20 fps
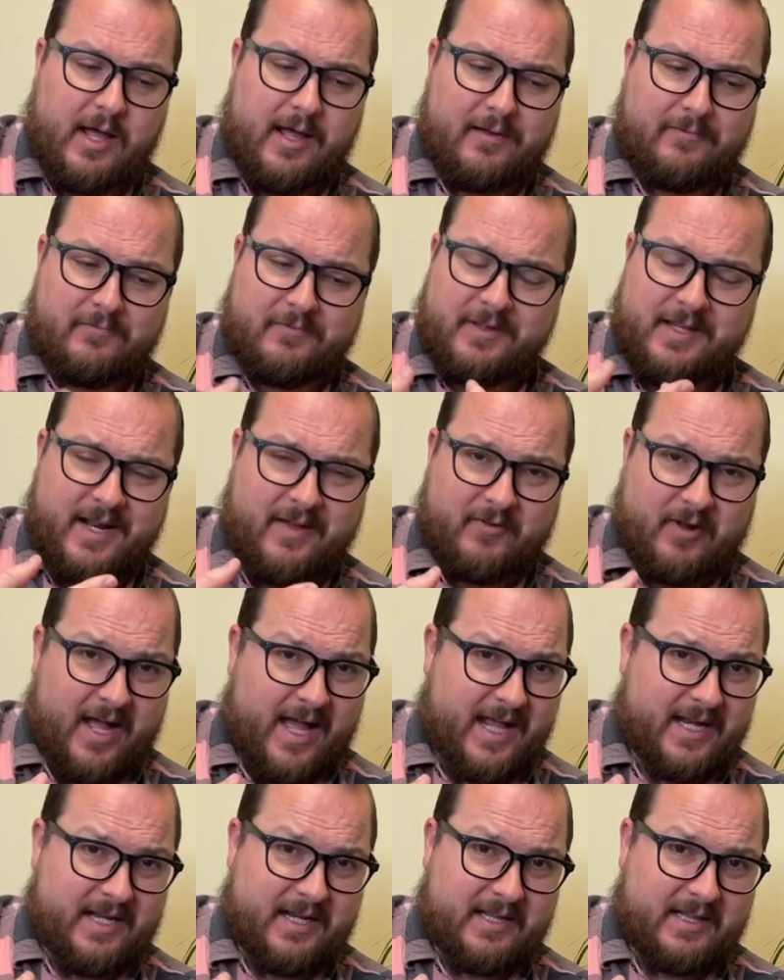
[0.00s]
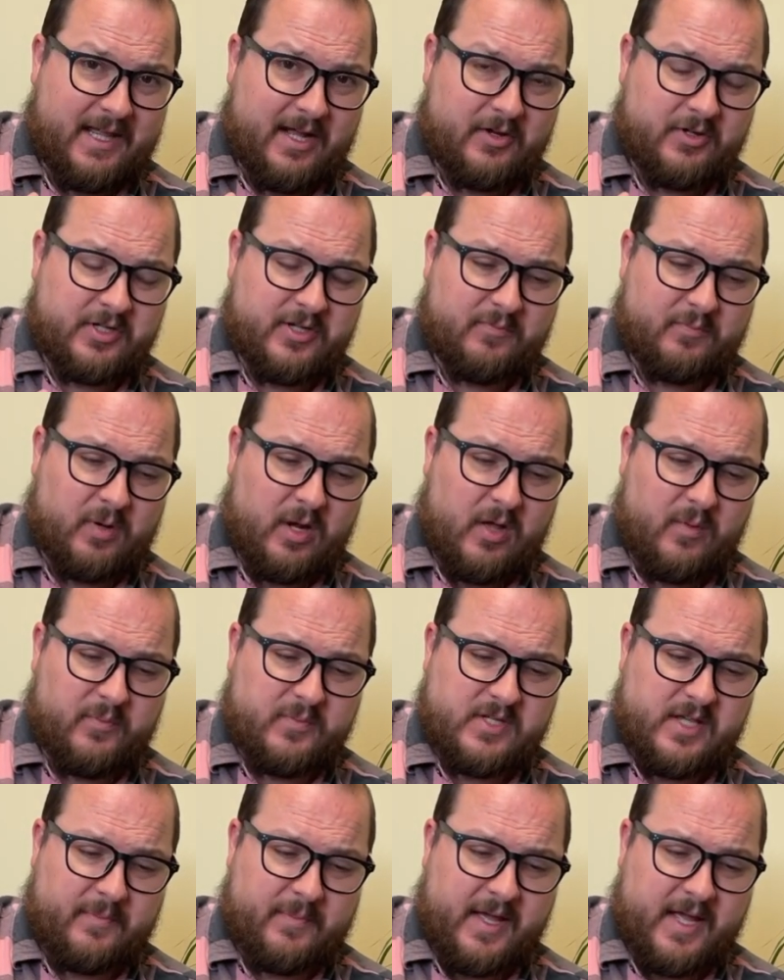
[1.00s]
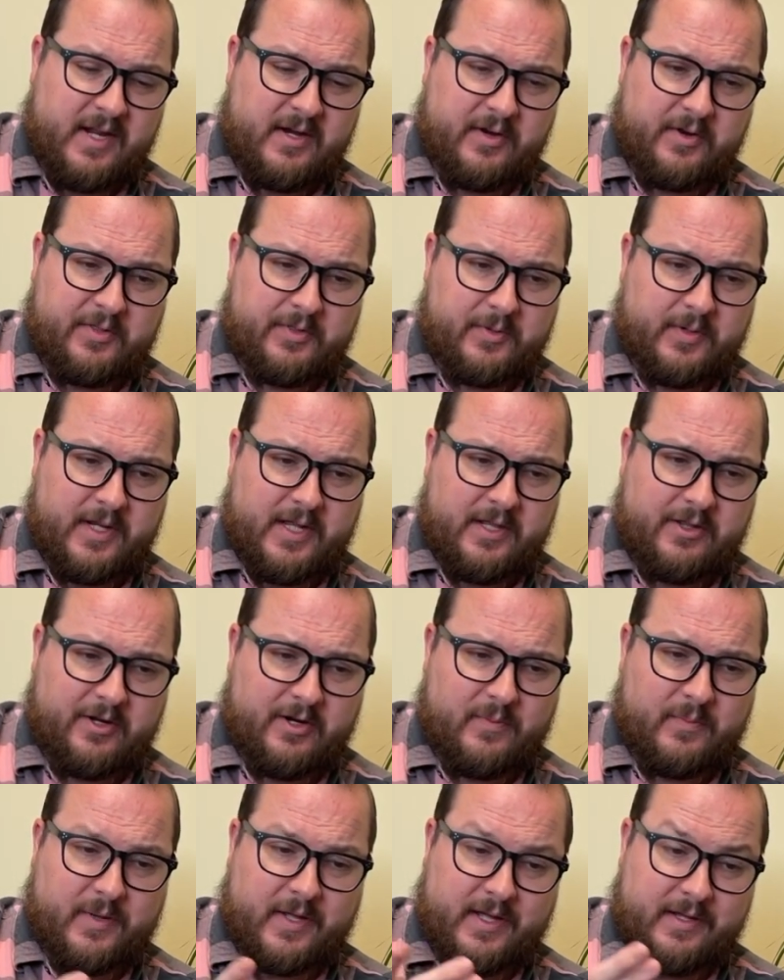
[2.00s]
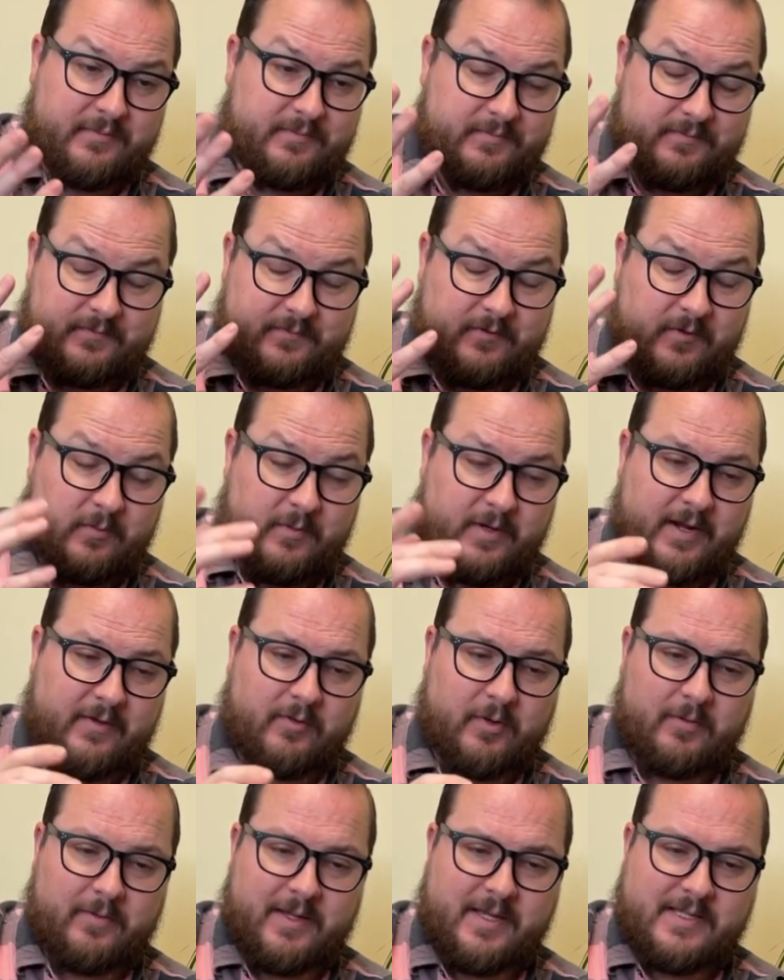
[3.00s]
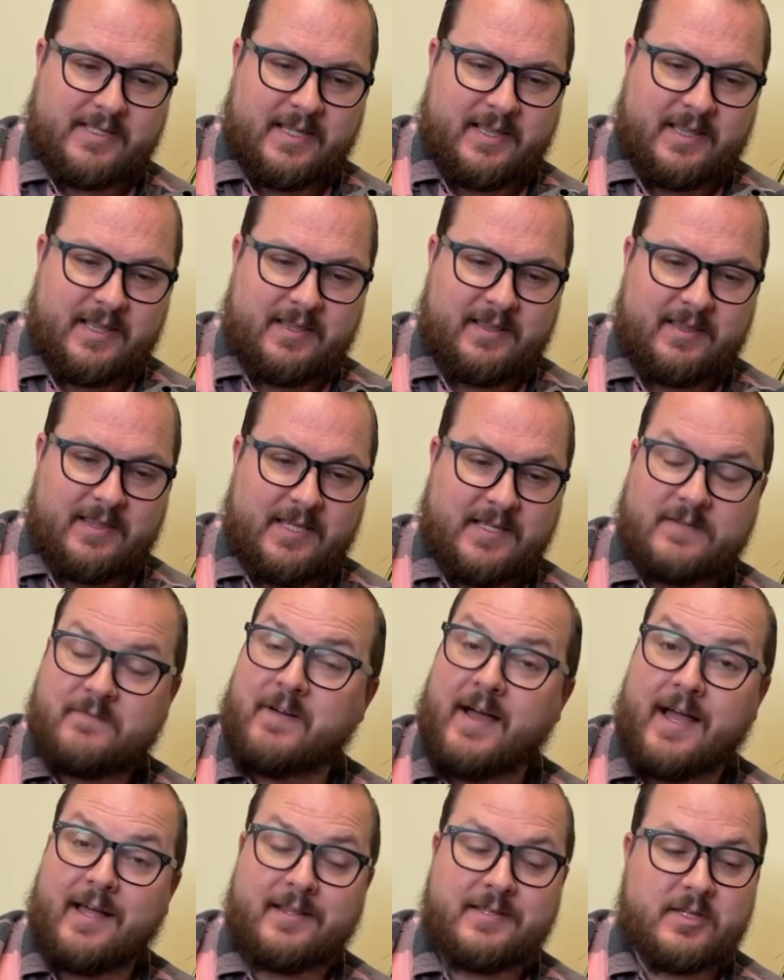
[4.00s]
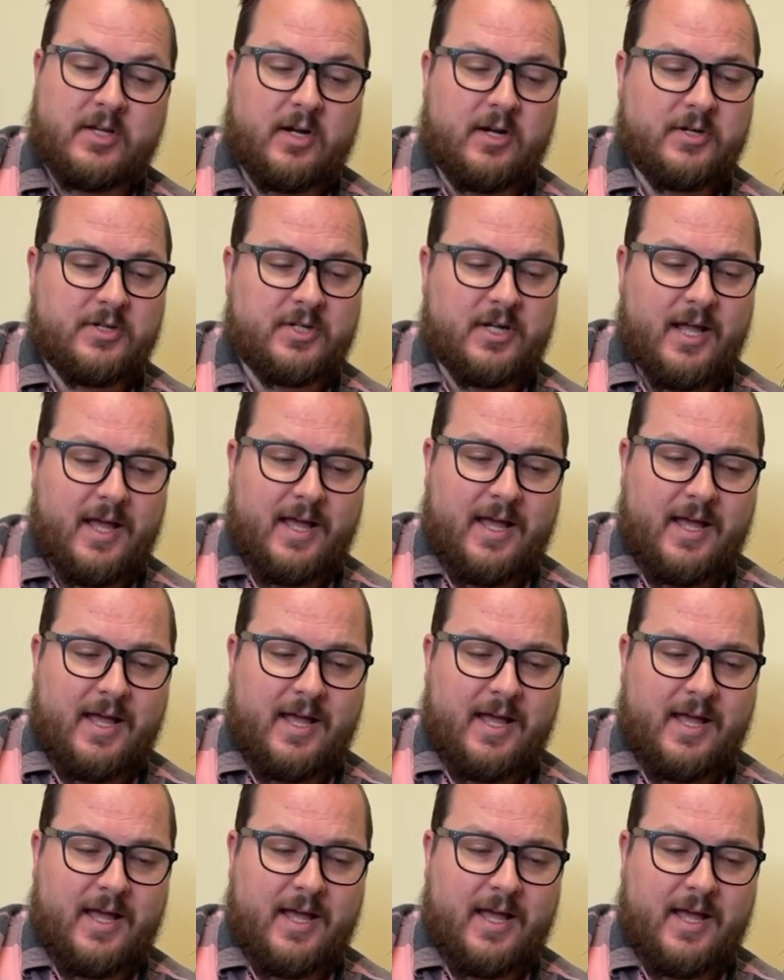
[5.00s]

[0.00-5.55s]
Really never had any layer shift problems on my Ender 3 either, but for whatever reason, this file is cursed.